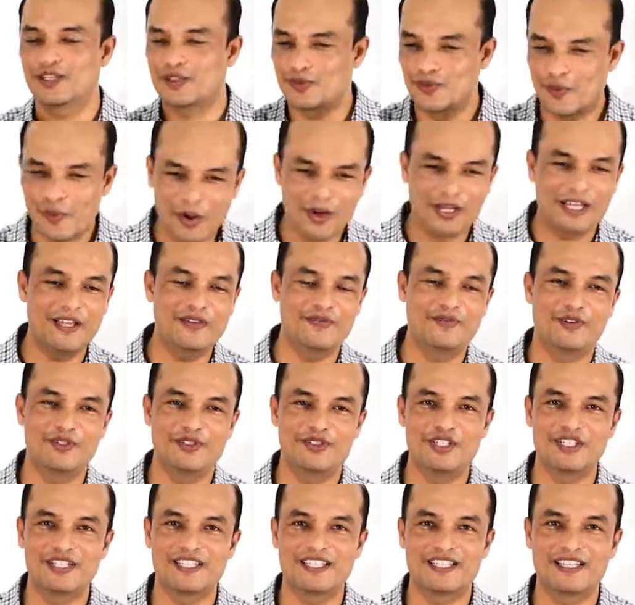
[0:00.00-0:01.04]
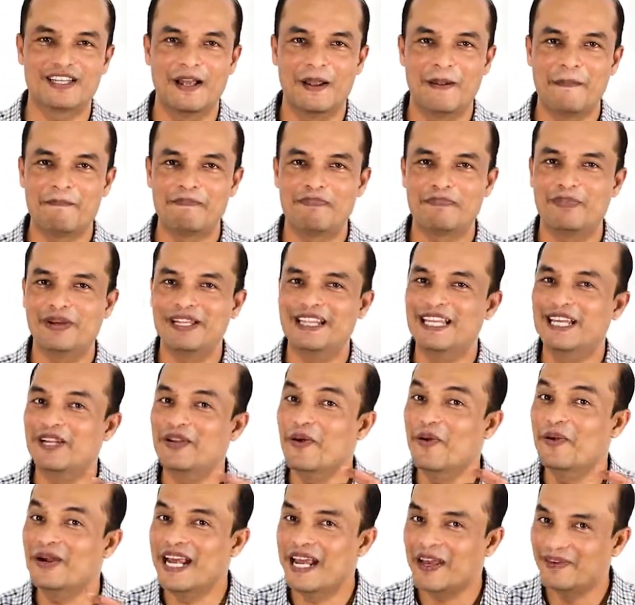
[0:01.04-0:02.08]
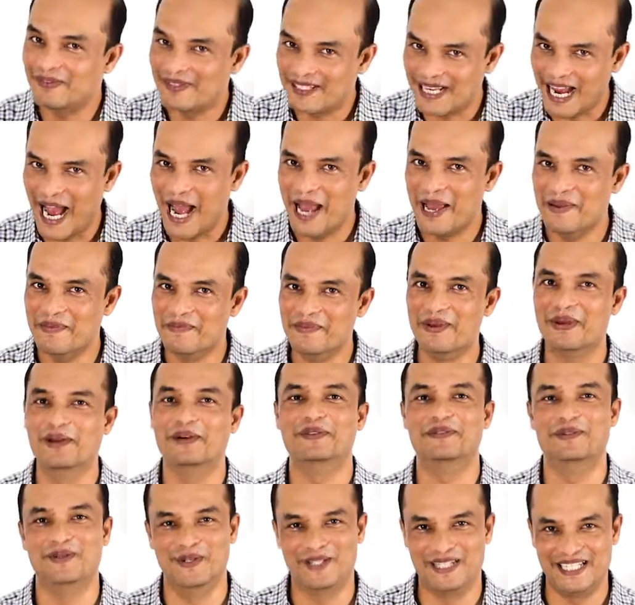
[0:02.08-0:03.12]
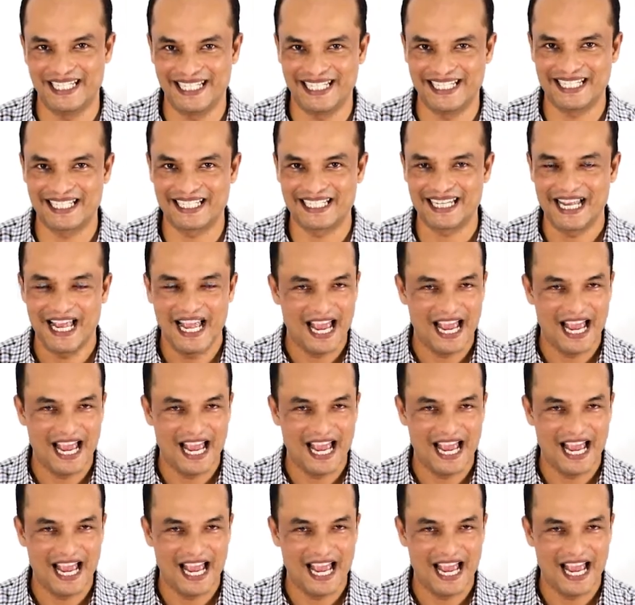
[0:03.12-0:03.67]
but they don't have time for Jesus.